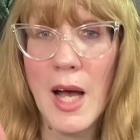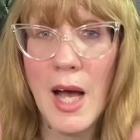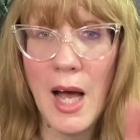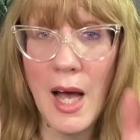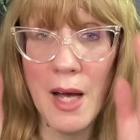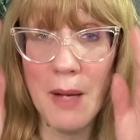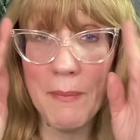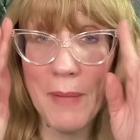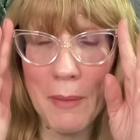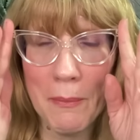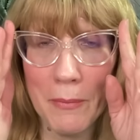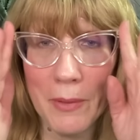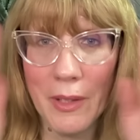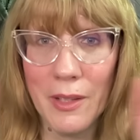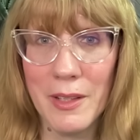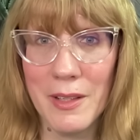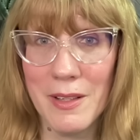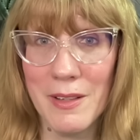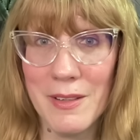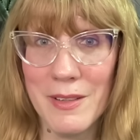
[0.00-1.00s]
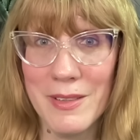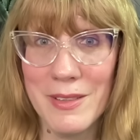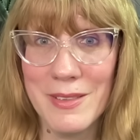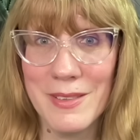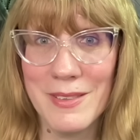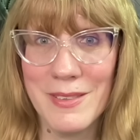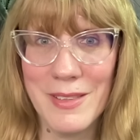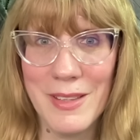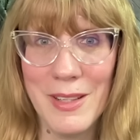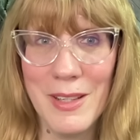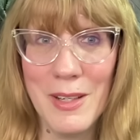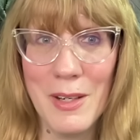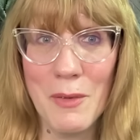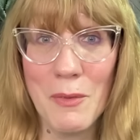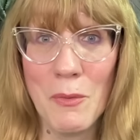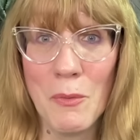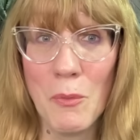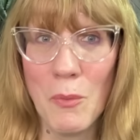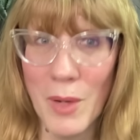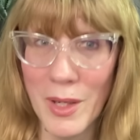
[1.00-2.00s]
I'm really curious to see
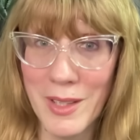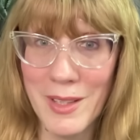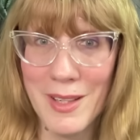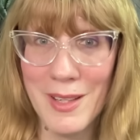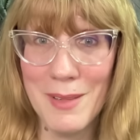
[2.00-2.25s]
what